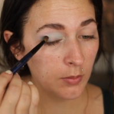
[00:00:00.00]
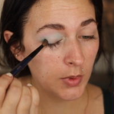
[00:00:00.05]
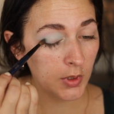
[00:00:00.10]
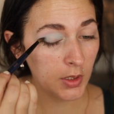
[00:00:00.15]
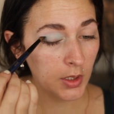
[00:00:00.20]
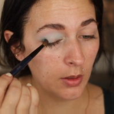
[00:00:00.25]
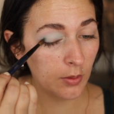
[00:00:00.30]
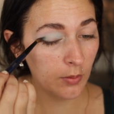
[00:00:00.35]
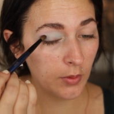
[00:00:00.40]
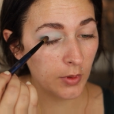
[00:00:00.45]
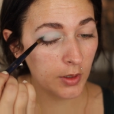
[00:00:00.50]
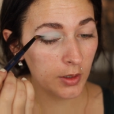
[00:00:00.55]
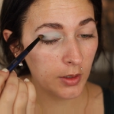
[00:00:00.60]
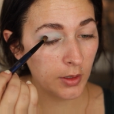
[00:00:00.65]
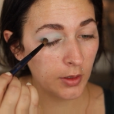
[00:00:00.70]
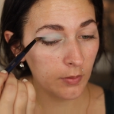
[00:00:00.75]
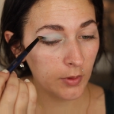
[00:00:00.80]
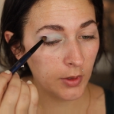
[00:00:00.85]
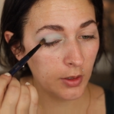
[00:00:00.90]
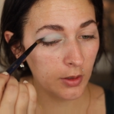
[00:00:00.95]
Yeah, what are
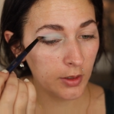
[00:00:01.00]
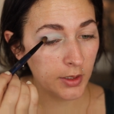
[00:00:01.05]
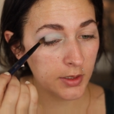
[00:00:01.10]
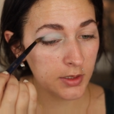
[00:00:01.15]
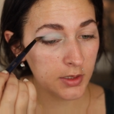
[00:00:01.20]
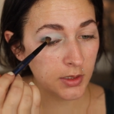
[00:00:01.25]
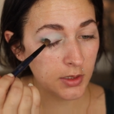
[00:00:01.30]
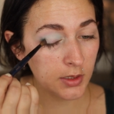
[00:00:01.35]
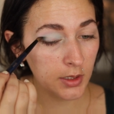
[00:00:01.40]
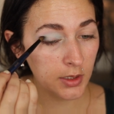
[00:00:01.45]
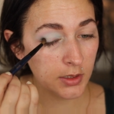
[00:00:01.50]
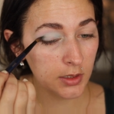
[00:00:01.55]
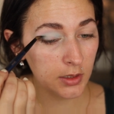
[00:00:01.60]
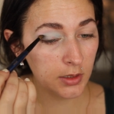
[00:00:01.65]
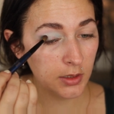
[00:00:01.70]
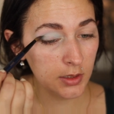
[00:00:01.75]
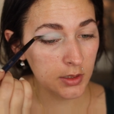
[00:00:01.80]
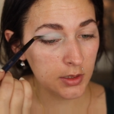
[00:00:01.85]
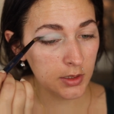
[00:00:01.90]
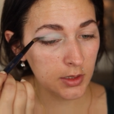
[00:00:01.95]
you guys' thoughts
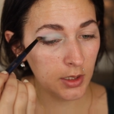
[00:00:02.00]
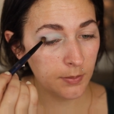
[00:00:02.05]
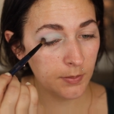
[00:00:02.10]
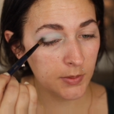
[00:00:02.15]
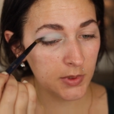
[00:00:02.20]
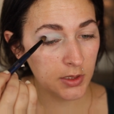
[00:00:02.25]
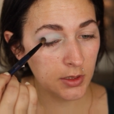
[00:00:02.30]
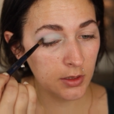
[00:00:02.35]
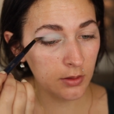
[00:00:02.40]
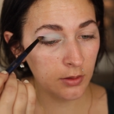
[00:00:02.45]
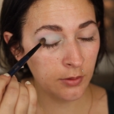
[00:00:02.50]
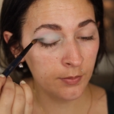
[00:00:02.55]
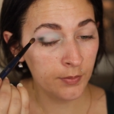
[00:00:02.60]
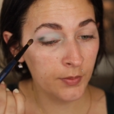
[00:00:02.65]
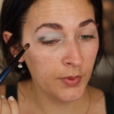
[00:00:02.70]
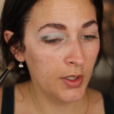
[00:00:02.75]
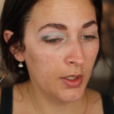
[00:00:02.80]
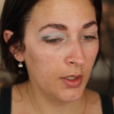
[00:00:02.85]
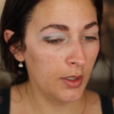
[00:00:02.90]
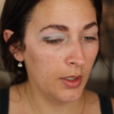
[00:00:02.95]
on this?
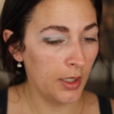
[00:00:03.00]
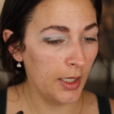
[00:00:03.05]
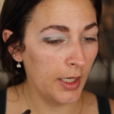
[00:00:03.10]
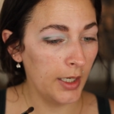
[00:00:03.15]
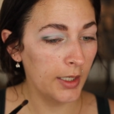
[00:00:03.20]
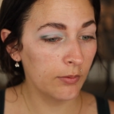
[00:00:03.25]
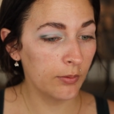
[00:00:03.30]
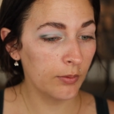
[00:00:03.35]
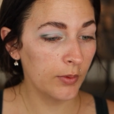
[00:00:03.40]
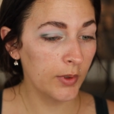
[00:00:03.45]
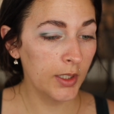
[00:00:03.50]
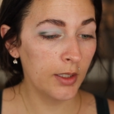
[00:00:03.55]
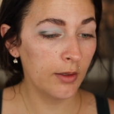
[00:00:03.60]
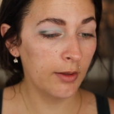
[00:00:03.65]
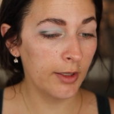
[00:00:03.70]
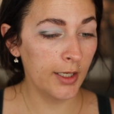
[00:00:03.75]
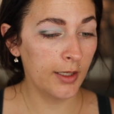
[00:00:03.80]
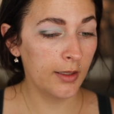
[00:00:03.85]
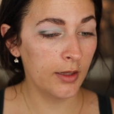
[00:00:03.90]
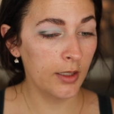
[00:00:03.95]
I really
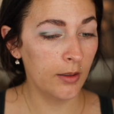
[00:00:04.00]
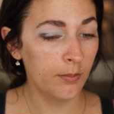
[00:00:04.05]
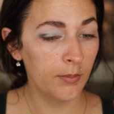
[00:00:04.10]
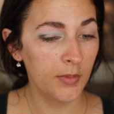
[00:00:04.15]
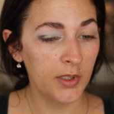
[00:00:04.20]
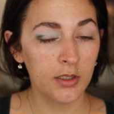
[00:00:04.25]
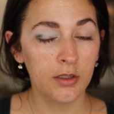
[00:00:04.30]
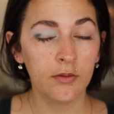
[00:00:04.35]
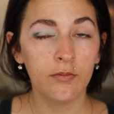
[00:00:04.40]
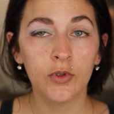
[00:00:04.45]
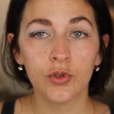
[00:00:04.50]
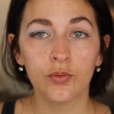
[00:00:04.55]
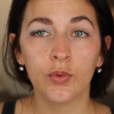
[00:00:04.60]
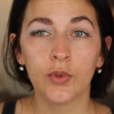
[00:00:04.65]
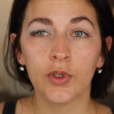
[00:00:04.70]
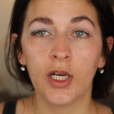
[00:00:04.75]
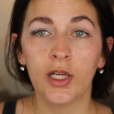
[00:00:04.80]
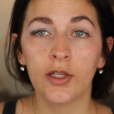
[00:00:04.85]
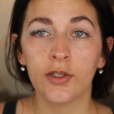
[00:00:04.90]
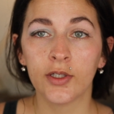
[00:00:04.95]
like them individual
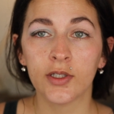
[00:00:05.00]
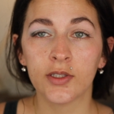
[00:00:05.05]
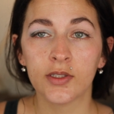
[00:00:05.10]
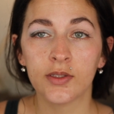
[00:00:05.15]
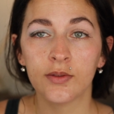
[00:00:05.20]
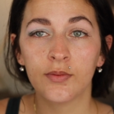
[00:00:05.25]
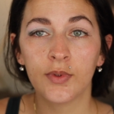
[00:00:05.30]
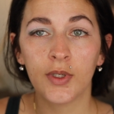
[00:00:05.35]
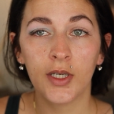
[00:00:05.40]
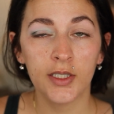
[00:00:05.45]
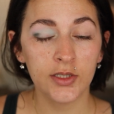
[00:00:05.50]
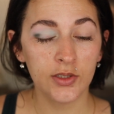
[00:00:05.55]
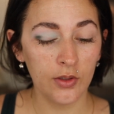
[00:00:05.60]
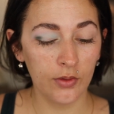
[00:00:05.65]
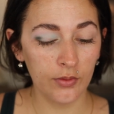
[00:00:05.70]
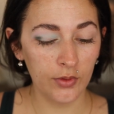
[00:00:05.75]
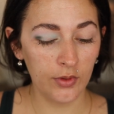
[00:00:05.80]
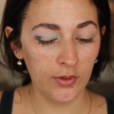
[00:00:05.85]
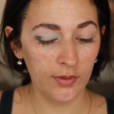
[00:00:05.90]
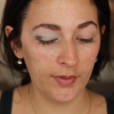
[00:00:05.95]
colors. I
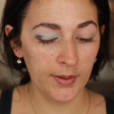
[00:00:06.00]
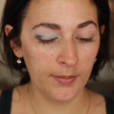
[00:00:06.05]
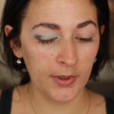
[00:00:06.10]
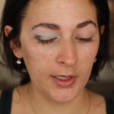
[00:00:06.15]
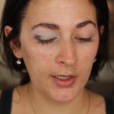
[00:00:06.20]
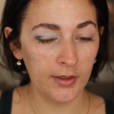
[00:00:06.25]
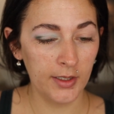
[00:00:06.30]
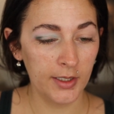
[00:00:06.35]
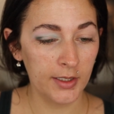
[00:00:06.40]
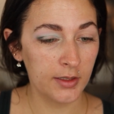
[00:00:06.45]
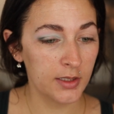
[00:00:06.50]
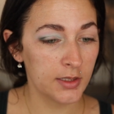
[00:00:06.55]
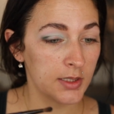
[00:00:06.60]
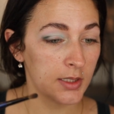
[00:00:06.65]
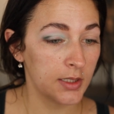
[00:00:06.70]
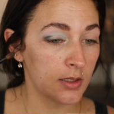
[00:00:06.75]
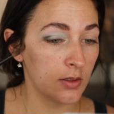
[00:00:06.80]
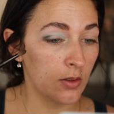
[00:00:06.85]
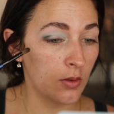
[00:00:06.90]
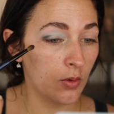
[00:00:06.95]
don't know if I'm gonna like this
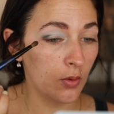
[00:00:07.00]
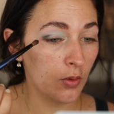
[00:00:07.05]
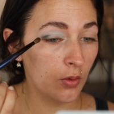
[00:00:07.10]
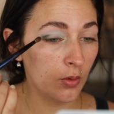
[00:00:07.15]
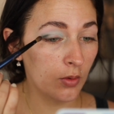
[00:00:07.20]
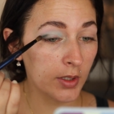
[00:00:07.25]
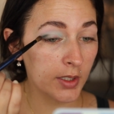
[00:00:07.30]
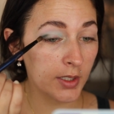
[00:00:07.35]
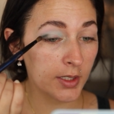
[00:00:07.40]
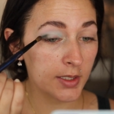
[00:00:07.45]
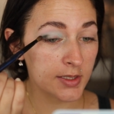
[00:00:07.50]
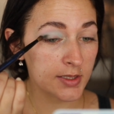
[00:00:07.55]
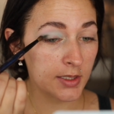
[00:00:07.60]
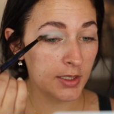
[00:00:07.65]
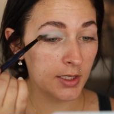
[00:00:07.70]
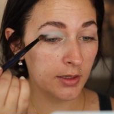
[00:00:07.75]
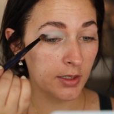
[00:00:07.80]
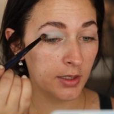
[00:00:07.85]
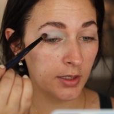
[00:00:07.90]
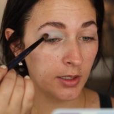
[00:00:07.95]
as a whole. Like I said,
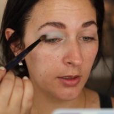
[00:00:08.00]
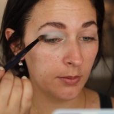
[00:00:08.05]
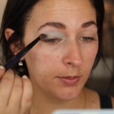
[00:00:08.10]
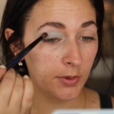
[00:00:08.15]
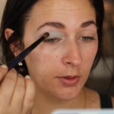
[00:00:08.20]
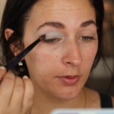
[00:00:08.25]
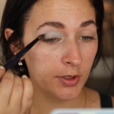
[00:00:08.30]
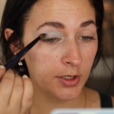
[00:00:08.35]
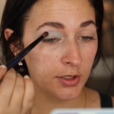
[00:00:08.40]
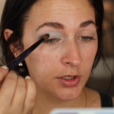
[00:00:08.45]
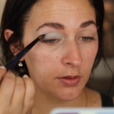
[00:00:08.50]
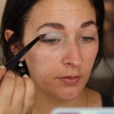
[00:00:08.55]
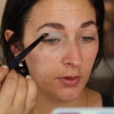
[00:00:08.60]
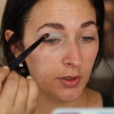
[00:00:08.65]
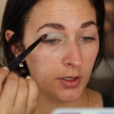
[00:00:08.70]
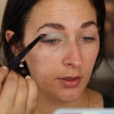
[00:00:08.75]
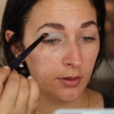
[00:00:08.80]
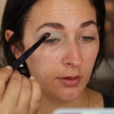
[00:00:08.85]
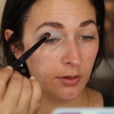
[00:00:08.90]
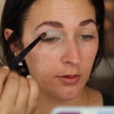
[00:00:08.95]
I think I'll be reaching
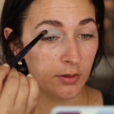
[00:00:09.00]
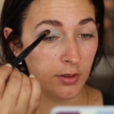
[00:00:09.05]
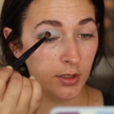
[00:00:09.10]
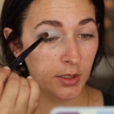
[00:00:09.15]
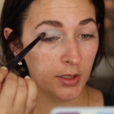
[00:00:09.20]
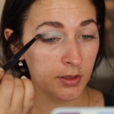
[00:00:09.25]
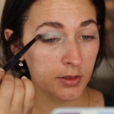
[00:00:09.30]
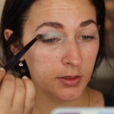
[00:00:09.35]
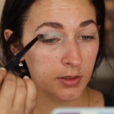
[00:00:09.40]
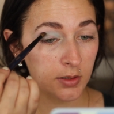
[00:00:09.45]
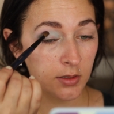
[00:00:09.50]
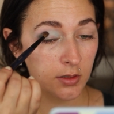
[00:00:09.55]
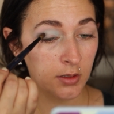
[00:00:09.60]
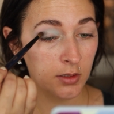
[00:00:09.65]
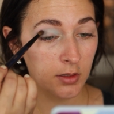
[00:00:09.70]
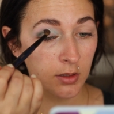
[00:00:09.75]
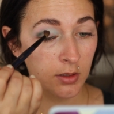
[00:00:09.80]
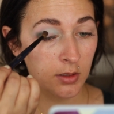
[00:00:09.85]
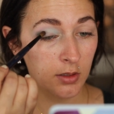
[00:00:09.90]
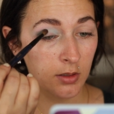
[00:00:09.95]
for other things
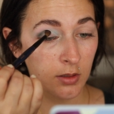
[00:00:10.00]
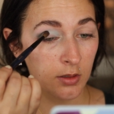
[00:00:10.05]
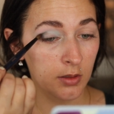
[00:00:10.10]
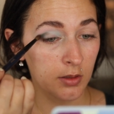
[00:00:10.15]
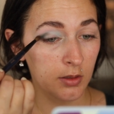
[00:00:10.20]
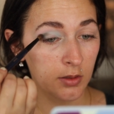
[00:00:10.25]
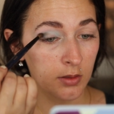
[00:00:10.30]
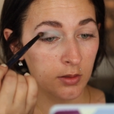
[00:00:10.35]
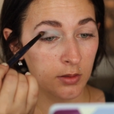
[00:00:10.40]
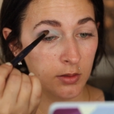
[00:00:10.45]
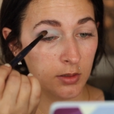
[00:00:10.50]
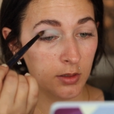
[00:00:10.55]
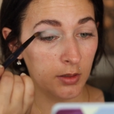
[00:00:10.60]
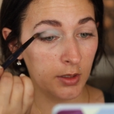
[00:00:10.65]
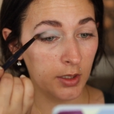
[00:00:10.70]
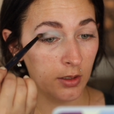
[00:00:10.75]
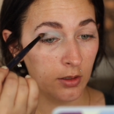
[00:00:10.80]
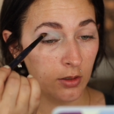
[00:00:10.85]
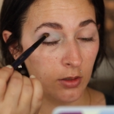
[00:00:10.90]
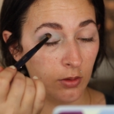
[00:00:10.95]
to
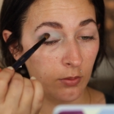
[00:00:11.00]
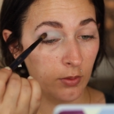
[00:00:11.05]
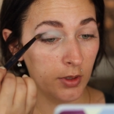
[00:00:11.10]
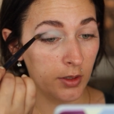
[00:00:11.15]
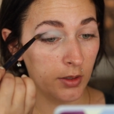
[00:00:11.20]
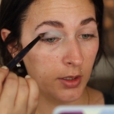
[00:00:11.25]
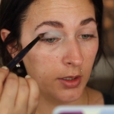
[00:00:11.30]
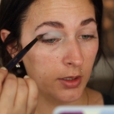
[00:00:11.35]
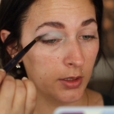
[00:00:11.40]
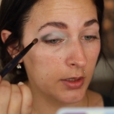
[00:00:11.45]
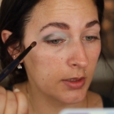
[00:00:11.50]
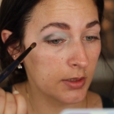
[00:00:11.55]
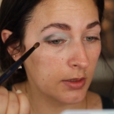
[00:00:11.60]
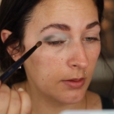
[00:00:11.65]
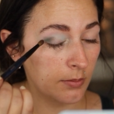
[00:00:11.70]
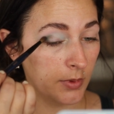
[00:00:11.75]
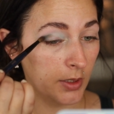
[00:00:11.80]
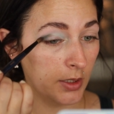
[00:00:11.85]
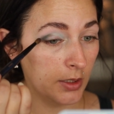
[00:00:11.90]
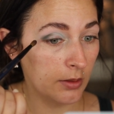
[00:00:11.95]
like go with it, because
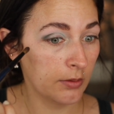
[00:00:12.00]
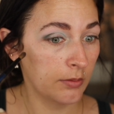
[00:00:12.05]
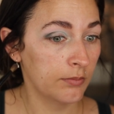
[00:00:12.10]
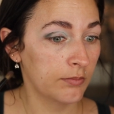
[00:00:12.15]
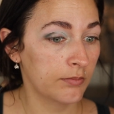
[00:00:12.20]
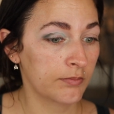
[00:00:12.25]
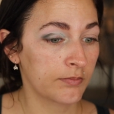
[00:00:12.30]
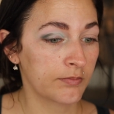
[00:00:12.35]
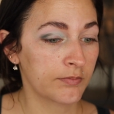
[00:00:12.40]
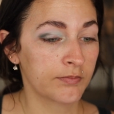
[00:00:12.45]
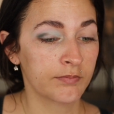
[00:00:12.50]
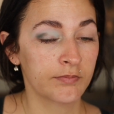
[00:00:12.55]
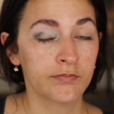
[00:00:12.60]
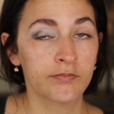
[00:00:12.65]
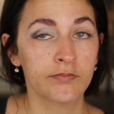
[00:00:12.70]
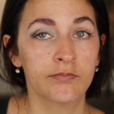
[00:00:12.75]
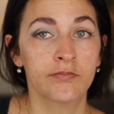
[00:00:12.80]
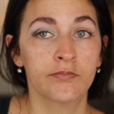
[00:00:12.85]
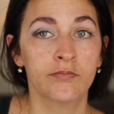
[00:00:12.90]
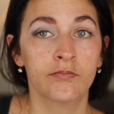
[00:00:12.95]
I'm like,
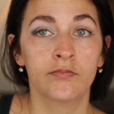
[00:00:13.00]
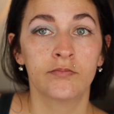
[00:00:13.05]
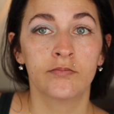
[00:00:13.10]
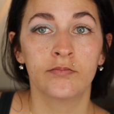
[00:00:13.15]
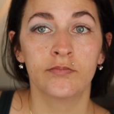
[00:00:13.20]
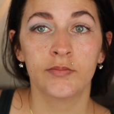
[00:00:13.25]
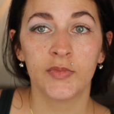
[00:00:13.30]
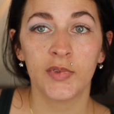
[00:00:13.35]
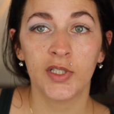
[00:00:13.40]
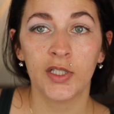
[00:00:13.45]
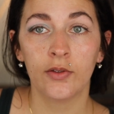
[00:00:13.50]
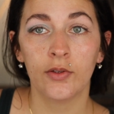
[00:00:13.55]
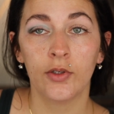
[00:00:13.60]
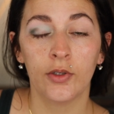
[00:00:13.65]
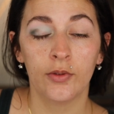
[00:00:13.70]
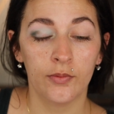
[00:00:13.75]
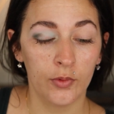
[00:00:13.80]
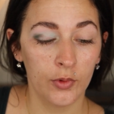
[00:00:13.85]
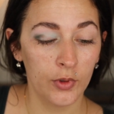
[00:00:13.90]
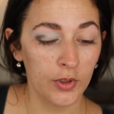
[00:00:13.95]
I don't
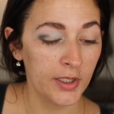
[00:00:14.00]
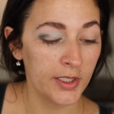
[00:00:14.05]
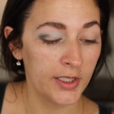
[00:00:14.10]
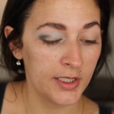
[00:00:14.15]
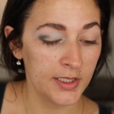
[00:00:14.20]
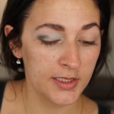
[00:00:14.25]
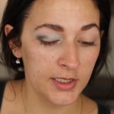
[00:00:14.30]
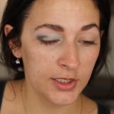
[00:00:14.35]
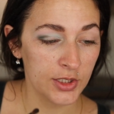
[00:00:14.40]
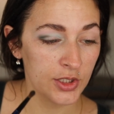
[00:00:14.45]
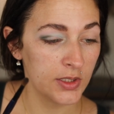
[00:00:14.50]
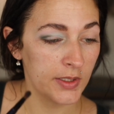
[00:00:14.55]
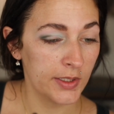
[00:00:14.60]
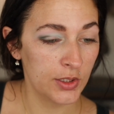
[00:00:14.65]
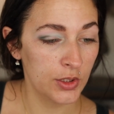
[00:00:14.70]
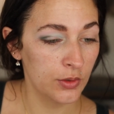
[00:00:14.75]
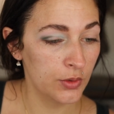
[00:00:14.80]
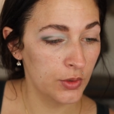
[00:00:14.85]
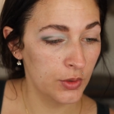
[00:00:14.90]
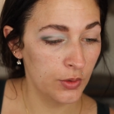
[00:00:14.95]
know. Or like I said, just
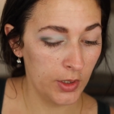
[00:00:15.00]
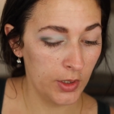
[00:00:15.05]
like do two